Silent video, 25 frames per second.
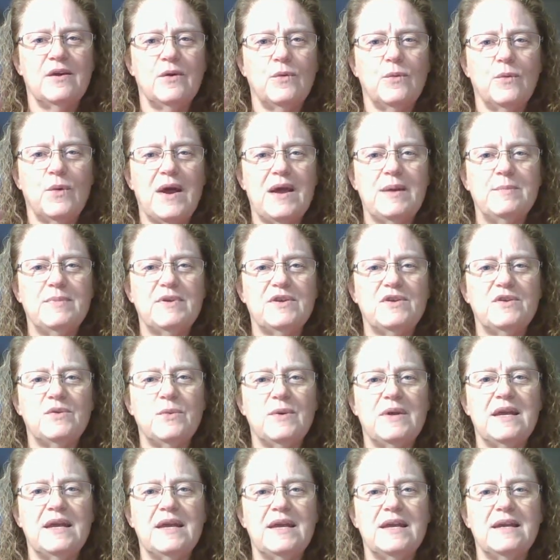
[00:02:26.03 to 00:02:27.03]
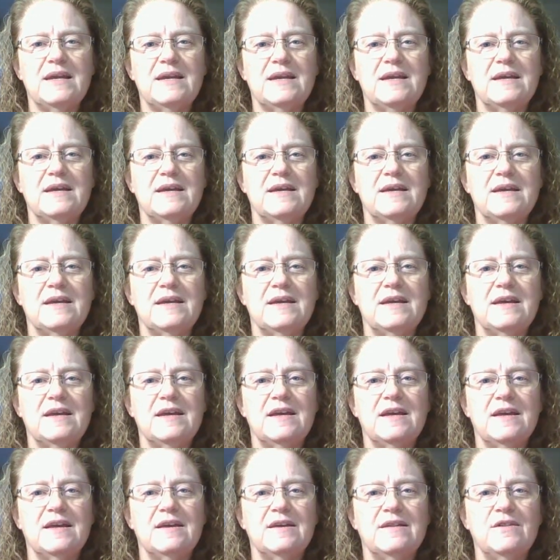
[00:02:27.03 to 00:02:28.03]
right between
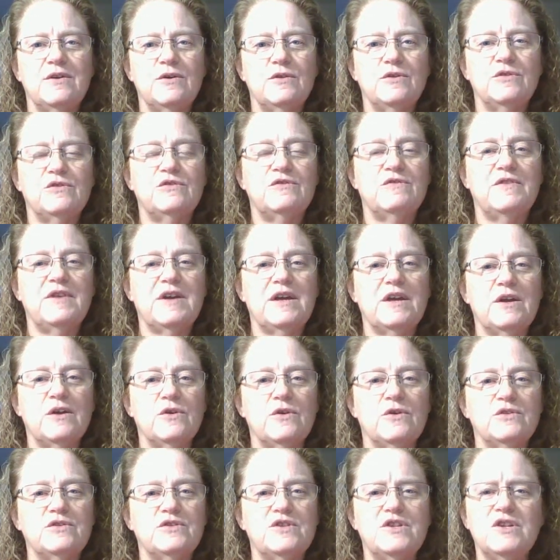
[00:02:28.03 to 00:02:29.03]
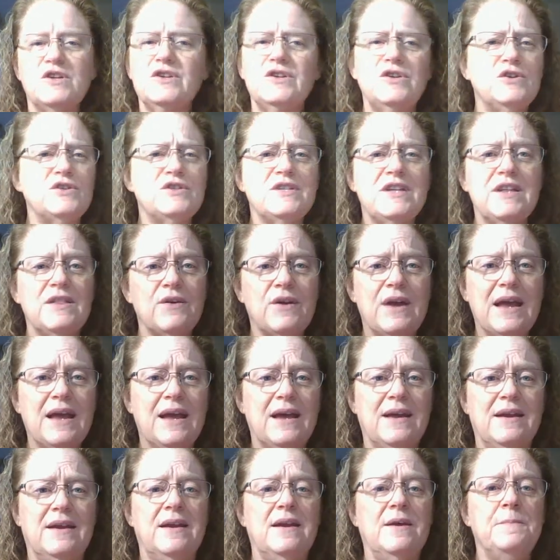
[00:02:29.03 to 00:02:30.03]
those fingers. You can use either
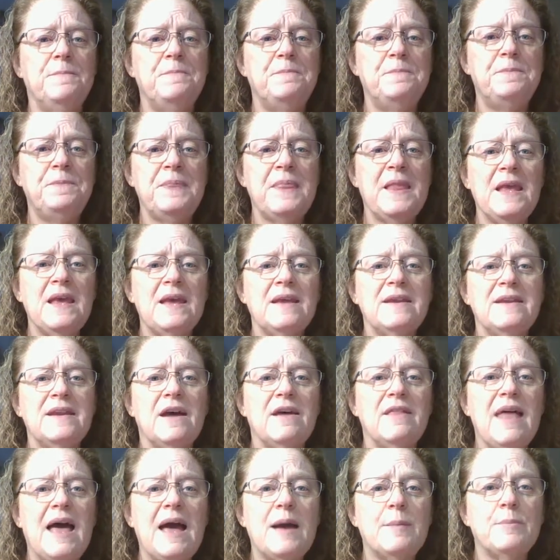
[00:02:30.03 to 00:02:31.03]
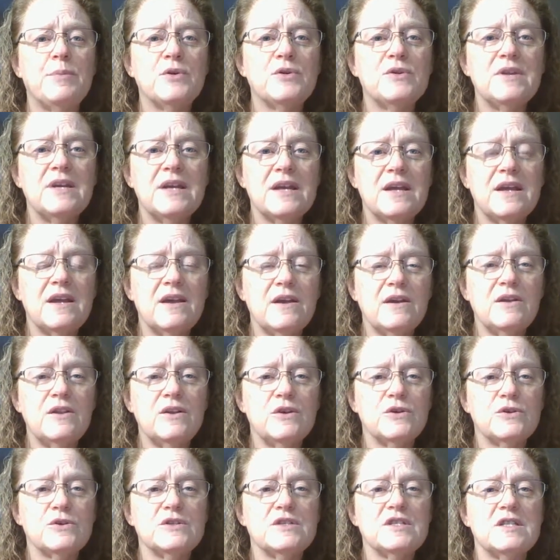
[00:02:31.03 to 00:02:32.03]
hand. Now that
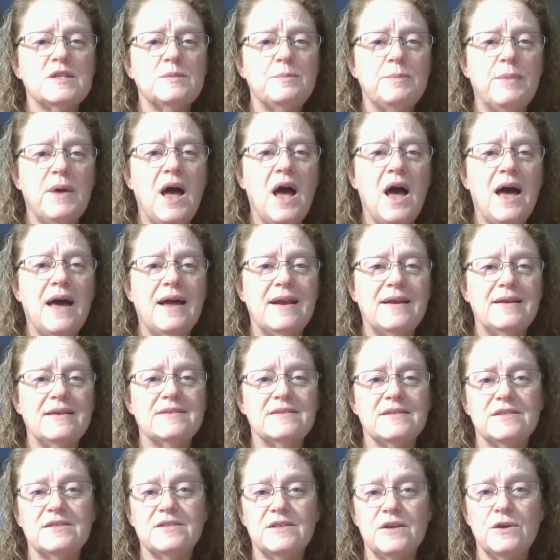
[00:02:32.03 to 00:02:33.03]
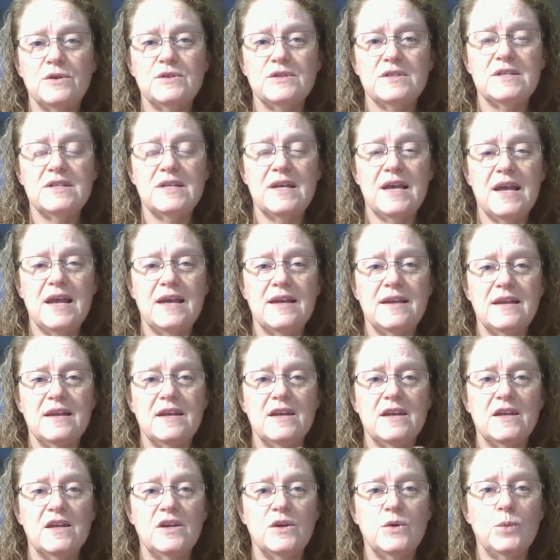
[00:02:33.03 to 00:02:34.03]
particular spot is
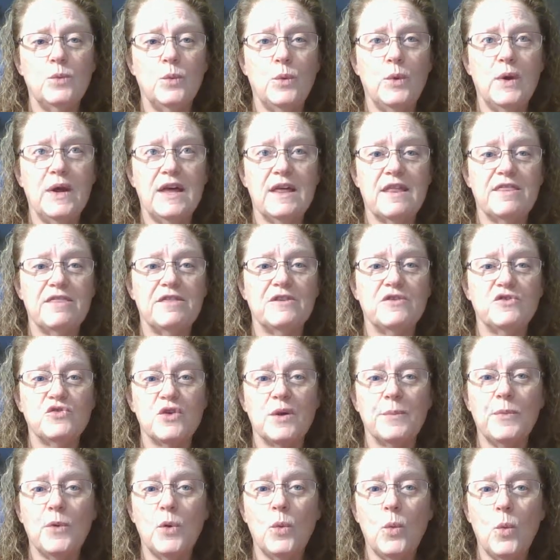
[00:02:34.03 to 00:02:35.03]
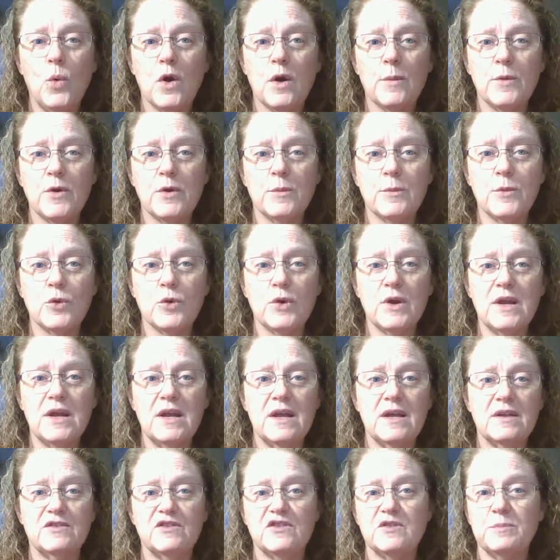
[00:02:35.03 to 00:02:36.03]
associated with the triple warmer
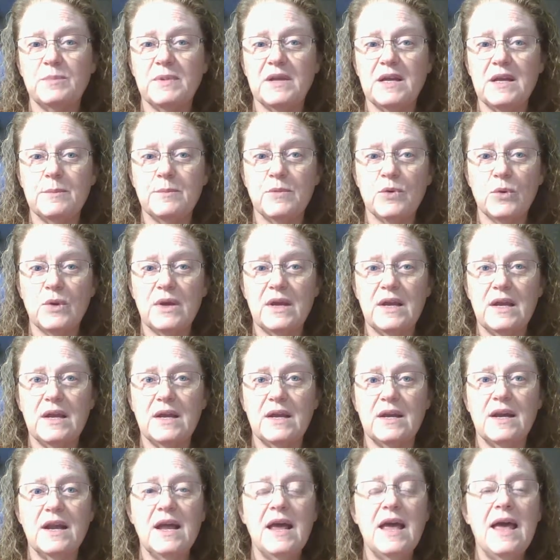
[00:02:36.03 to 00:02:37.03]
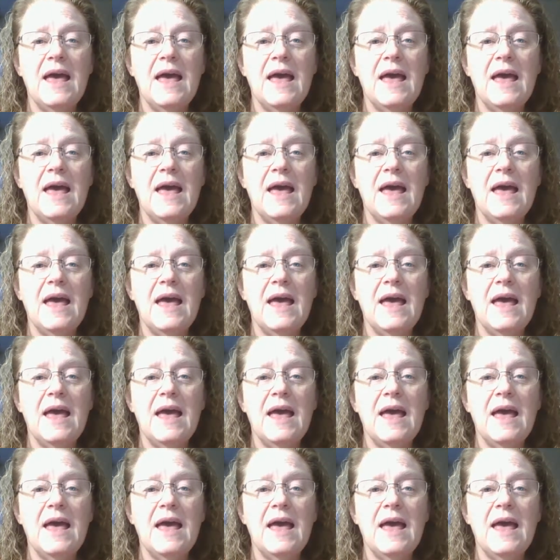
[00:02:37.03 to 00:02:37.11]
meridian, spleen meridian,